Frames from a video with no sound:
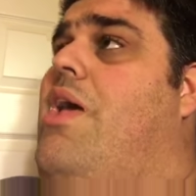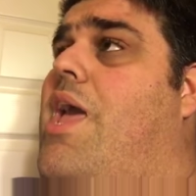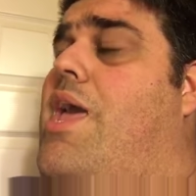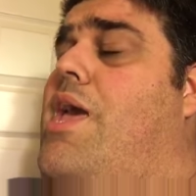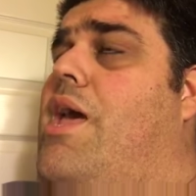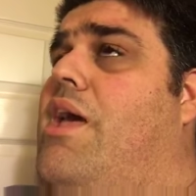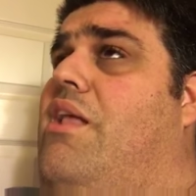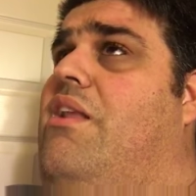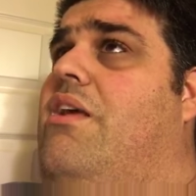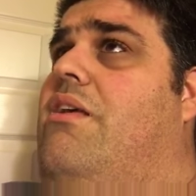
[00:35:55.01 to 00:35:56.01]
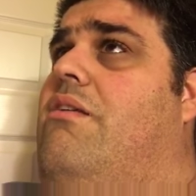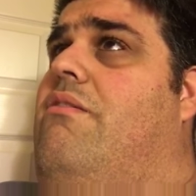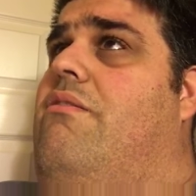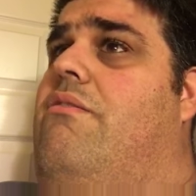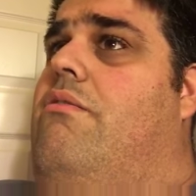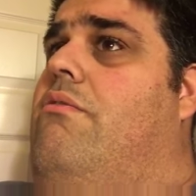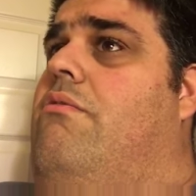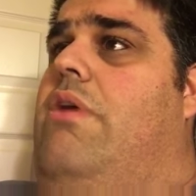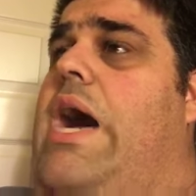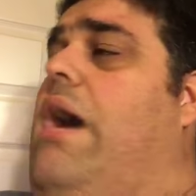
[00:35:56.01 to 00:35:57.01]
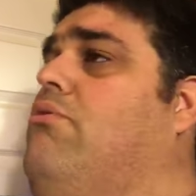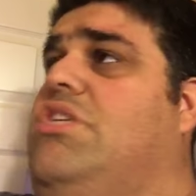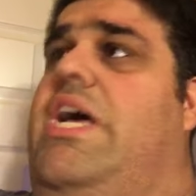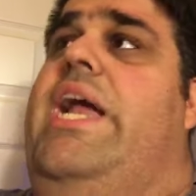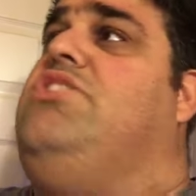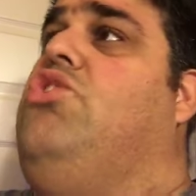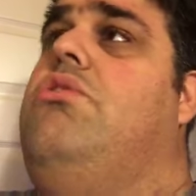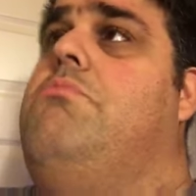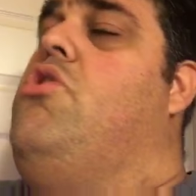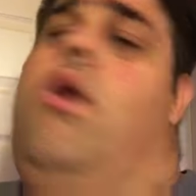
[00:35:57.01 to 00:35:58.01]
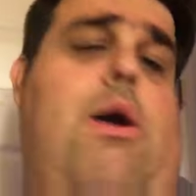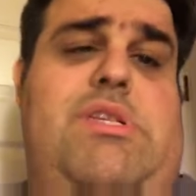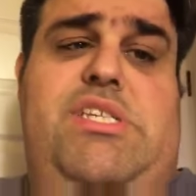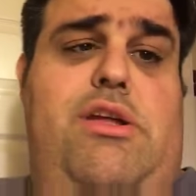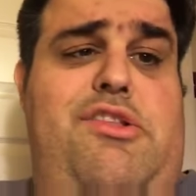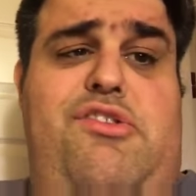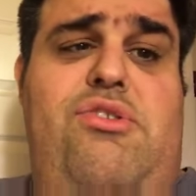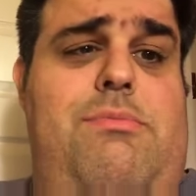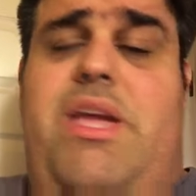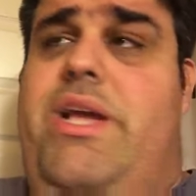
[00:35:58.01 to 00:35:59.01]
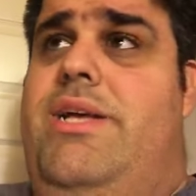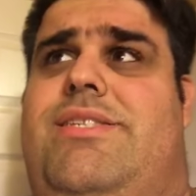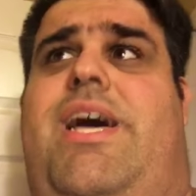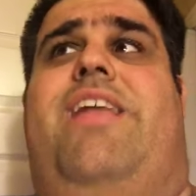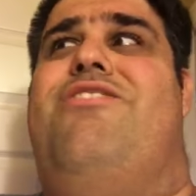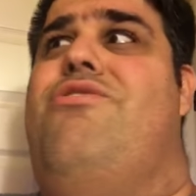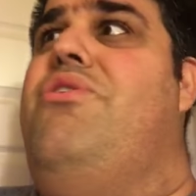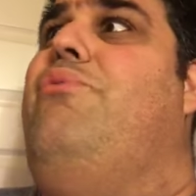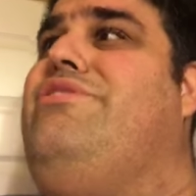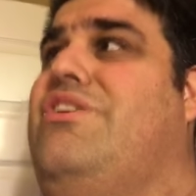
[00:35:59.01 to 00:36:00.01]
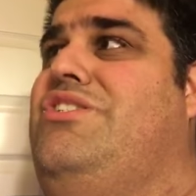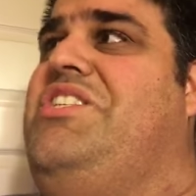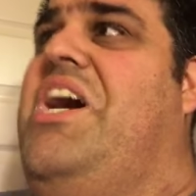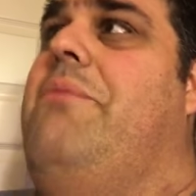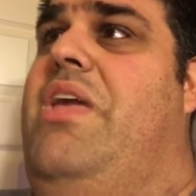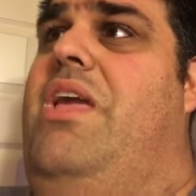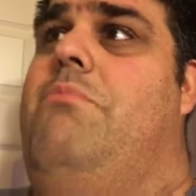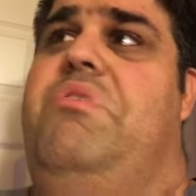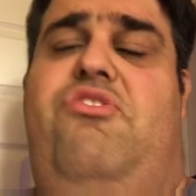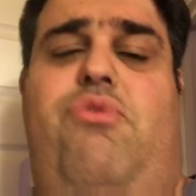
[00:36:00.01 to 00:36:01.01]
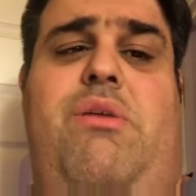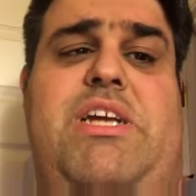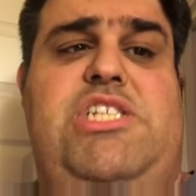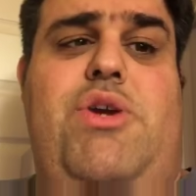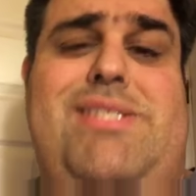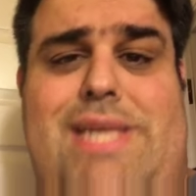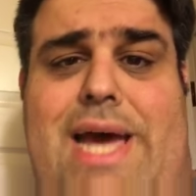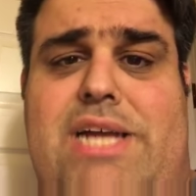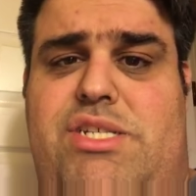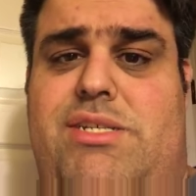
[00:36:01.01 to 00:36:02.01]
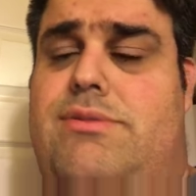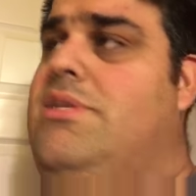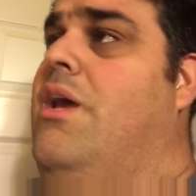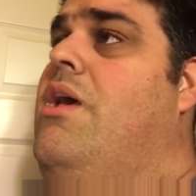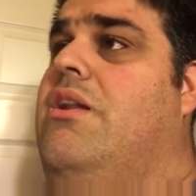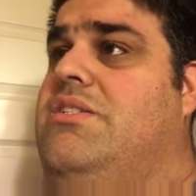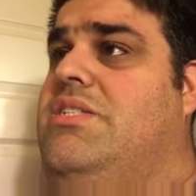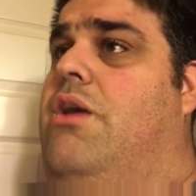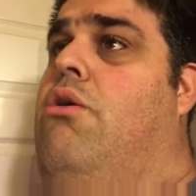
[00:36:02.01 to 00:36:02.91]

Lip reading: And I told him no, I wasn't going to do it because I know he was going to stop me in between my transactions to say,